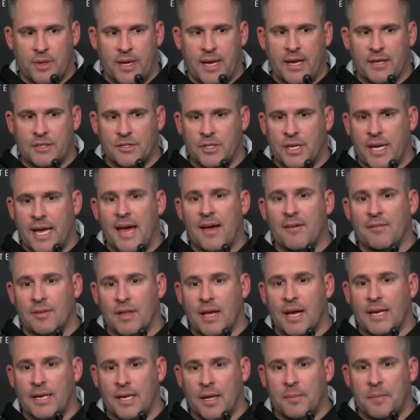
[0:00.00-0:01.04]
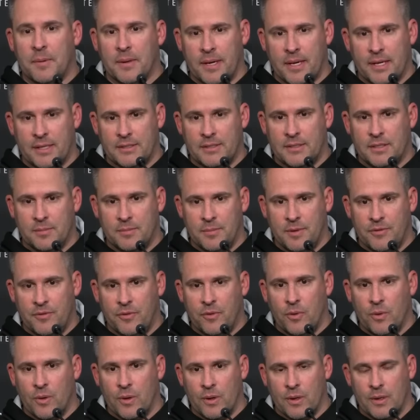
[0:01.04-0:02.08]
we actually have lined up against them
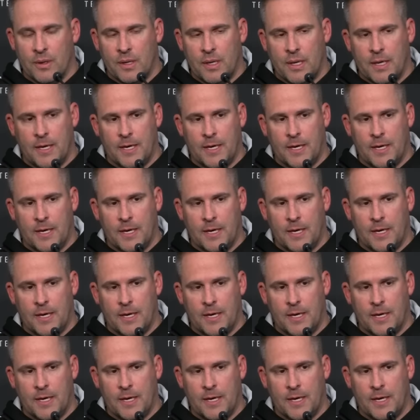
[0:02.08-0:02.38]
before.